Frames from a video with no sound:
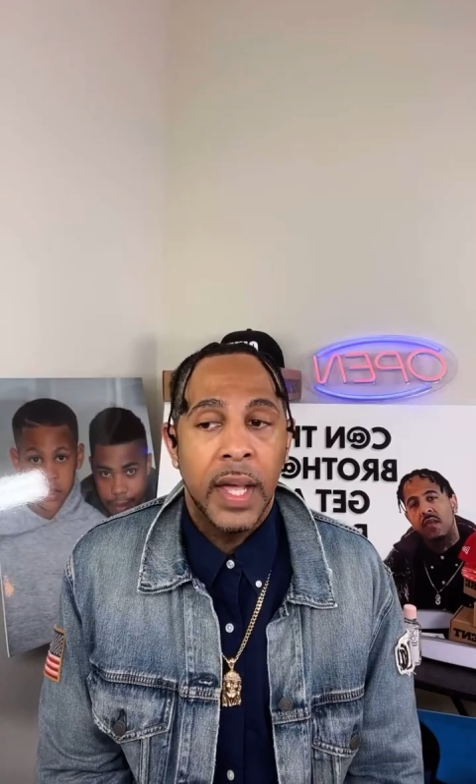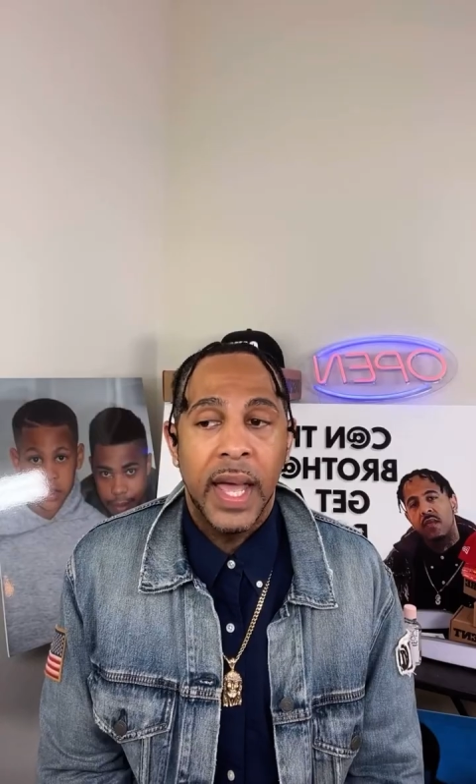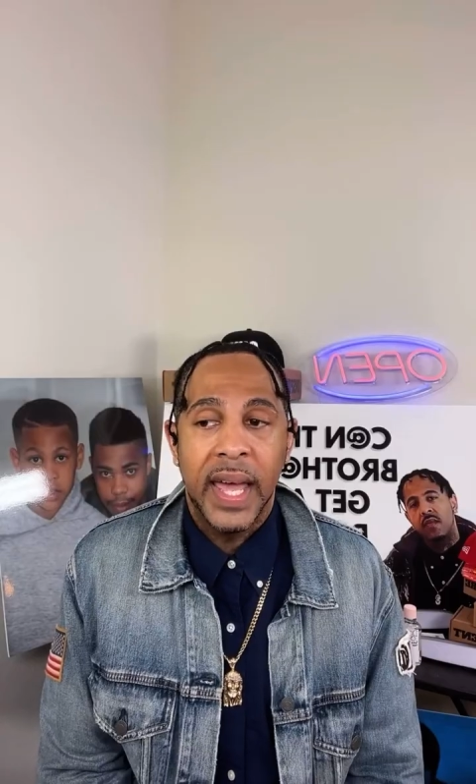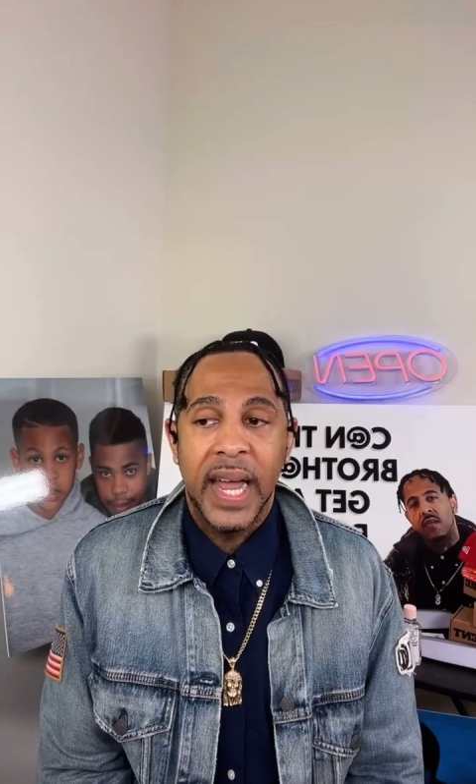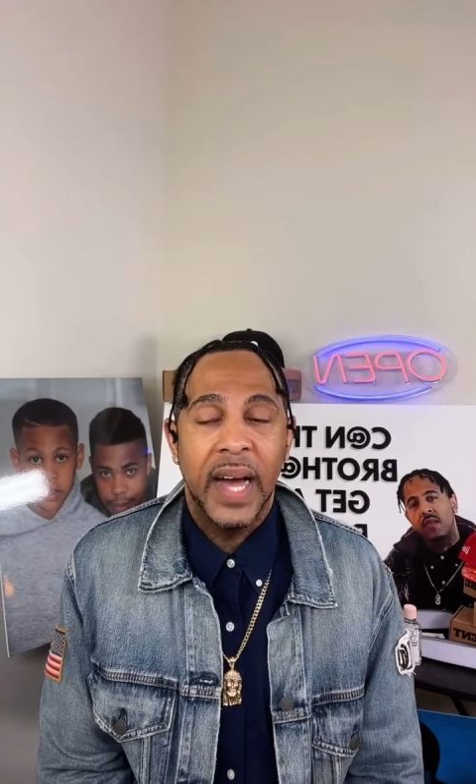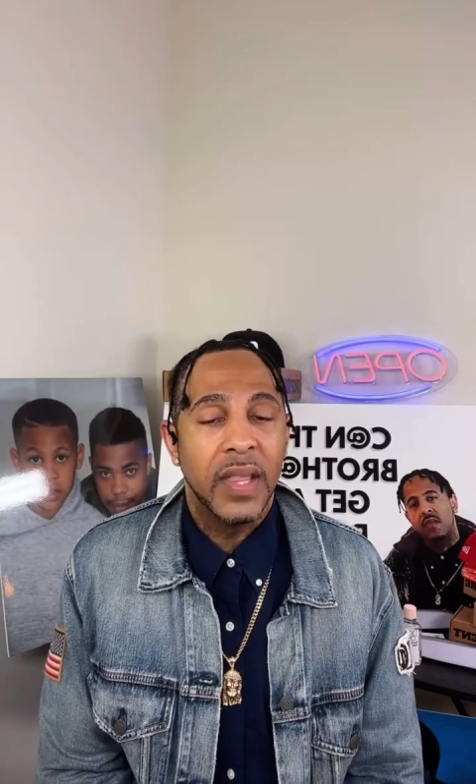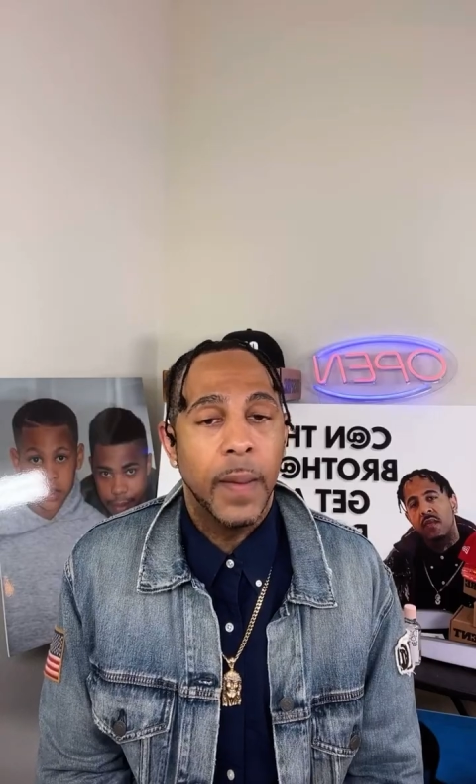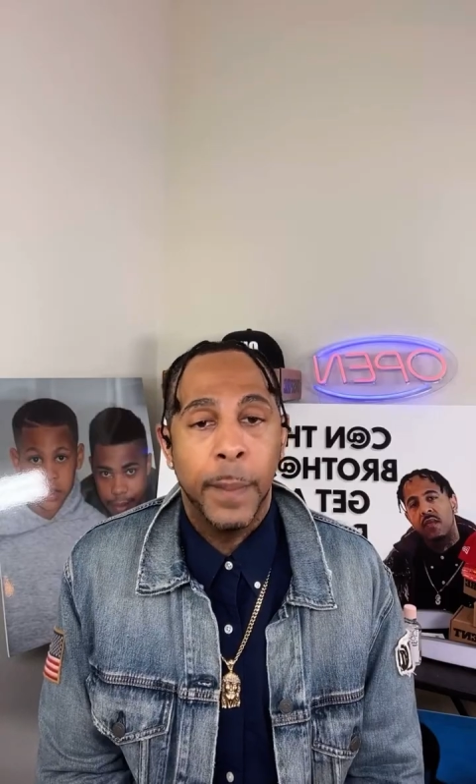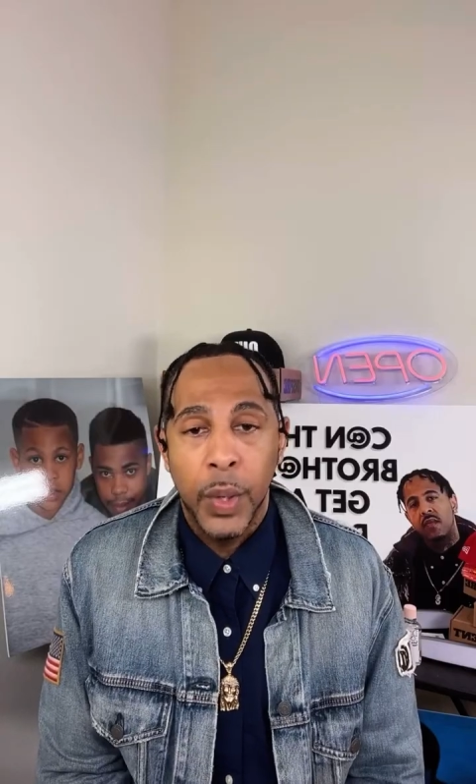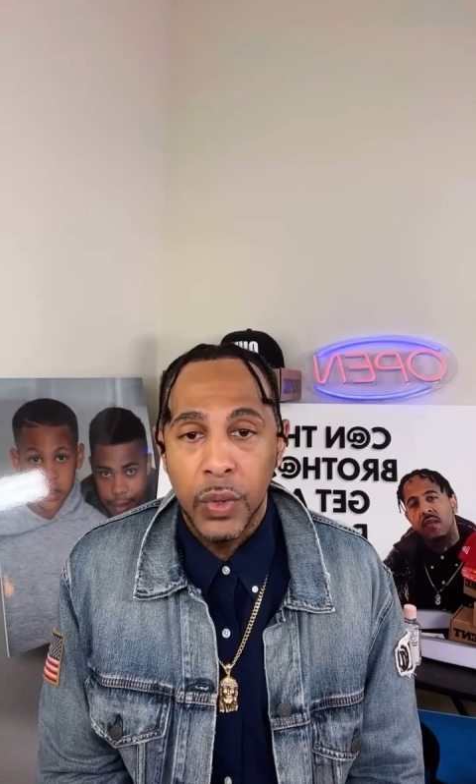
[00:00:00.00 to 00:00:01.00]
and how they
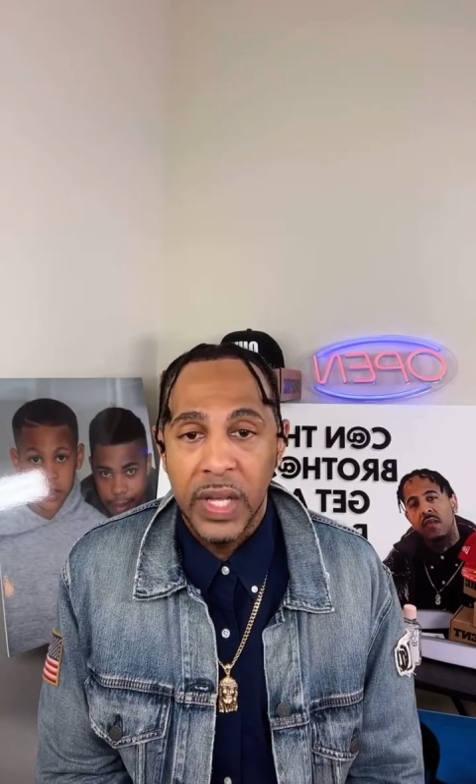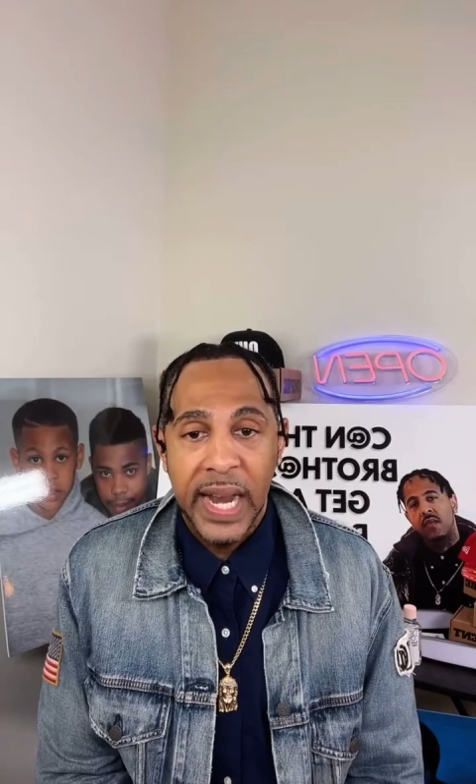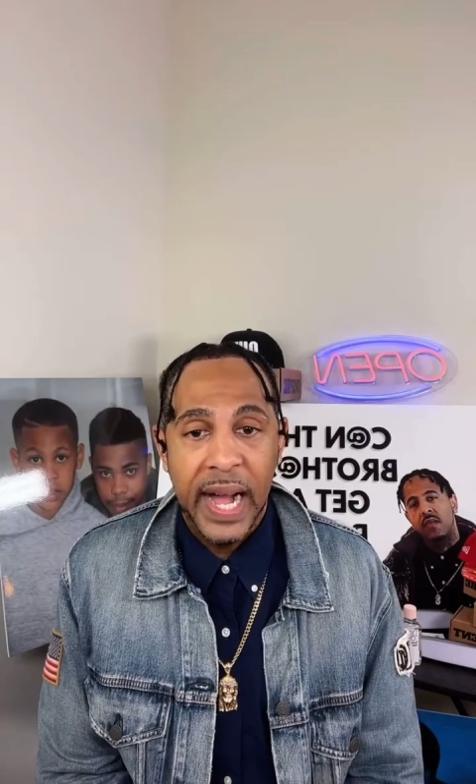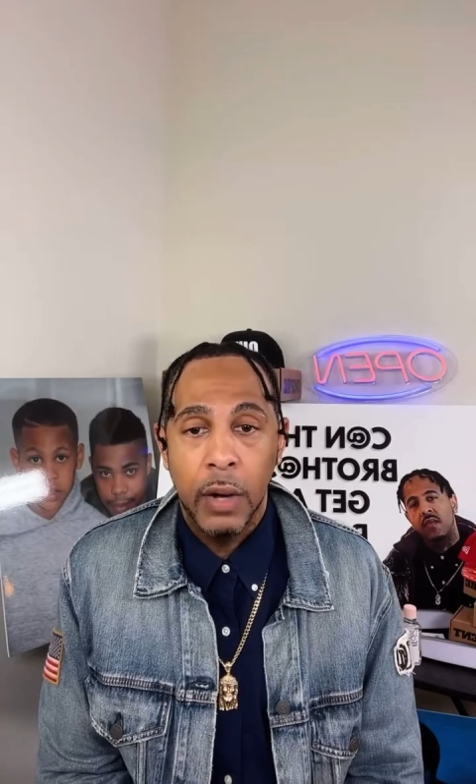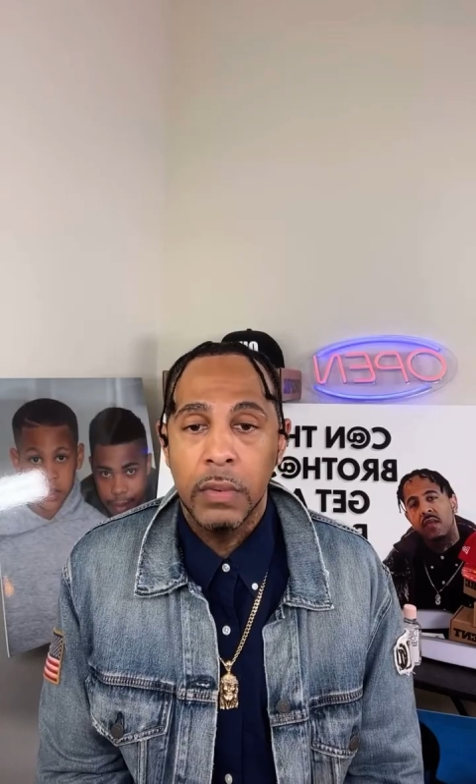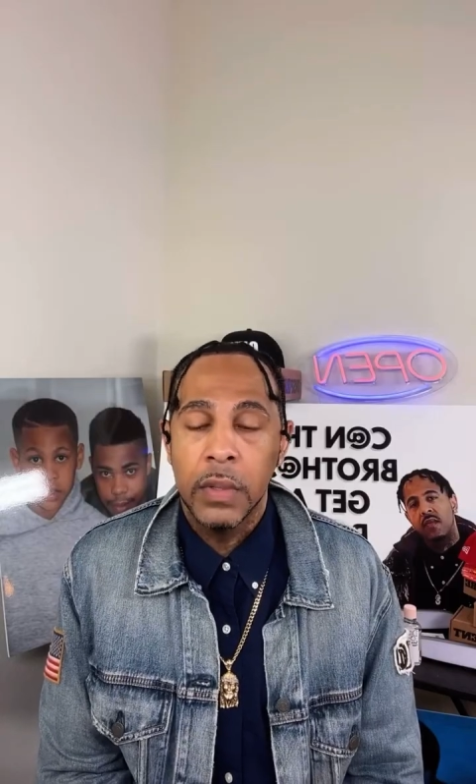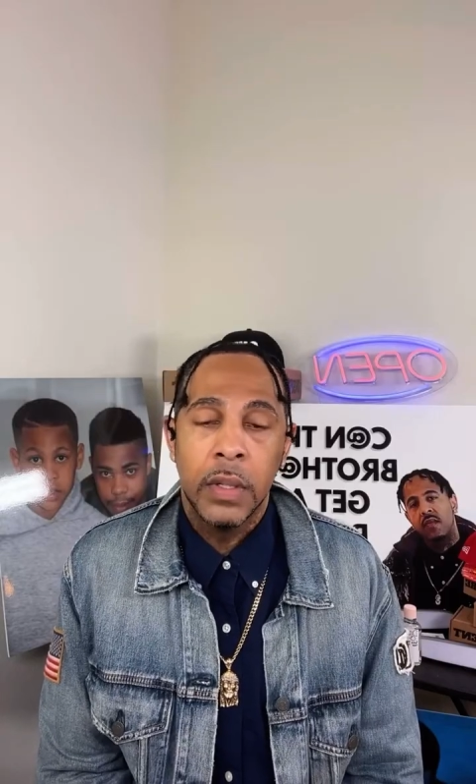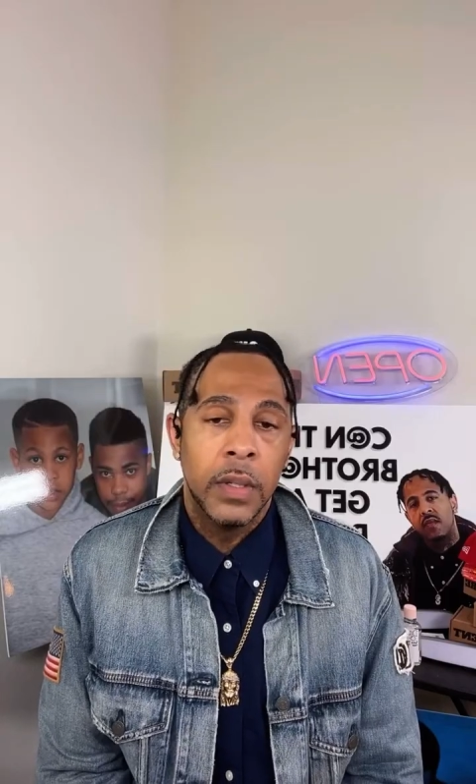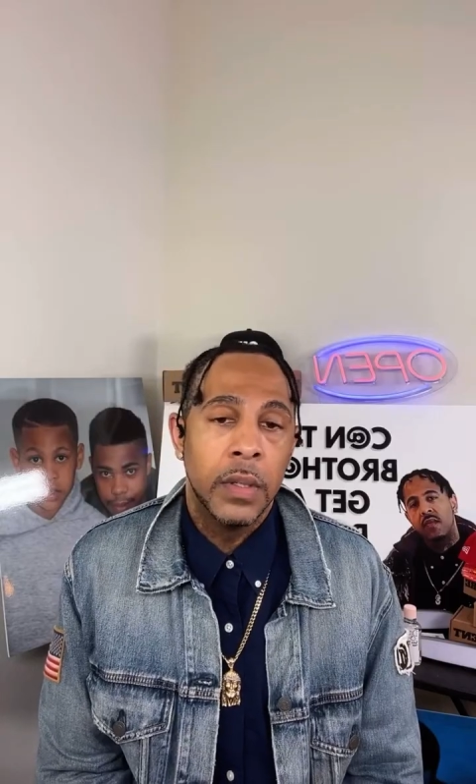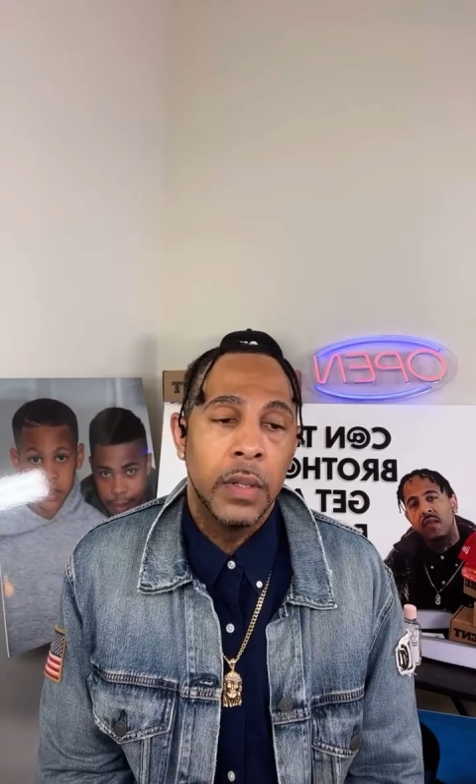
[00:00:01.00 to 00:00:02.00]
pulled it out,
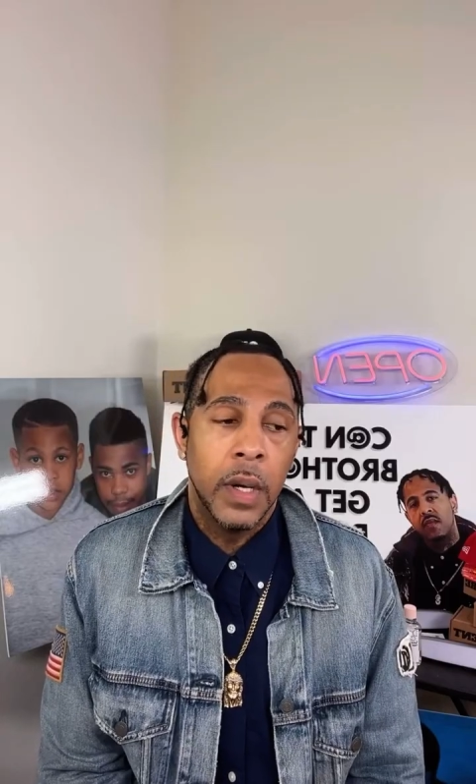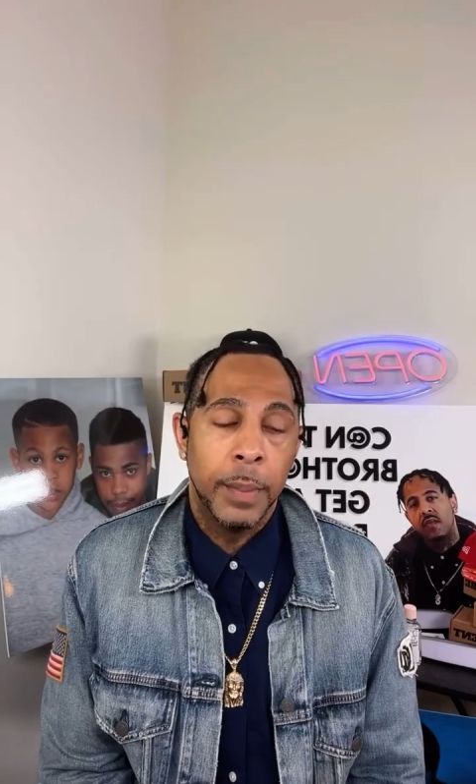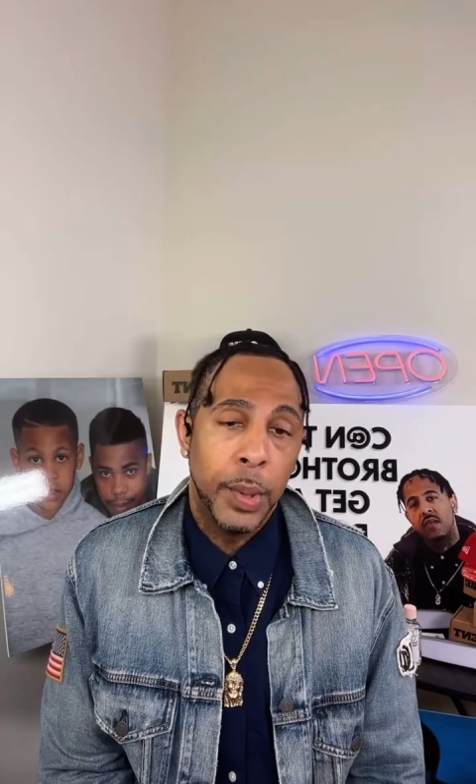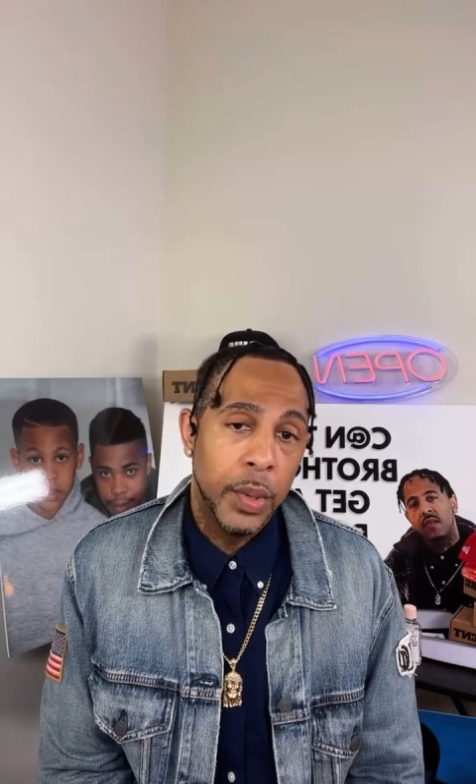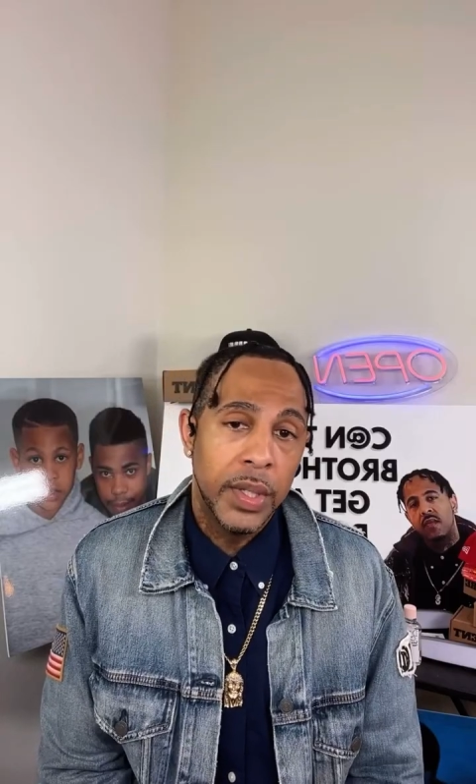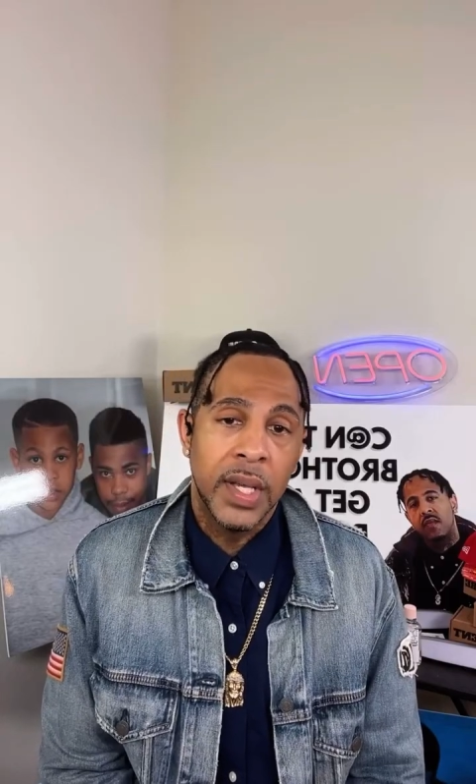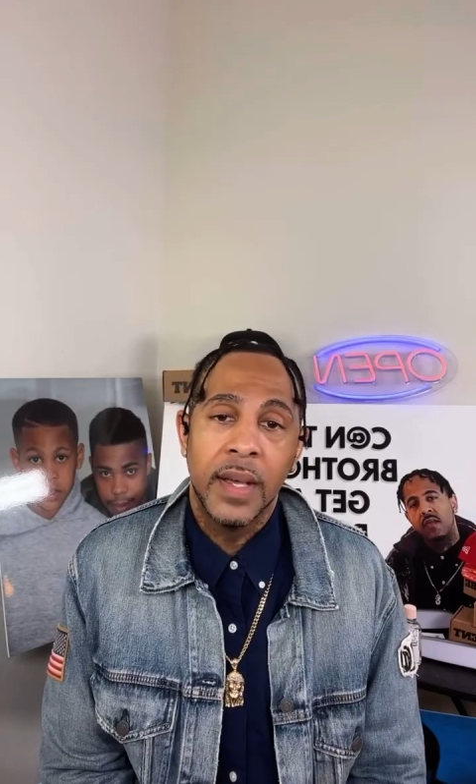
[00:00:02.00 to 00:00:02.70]
pause,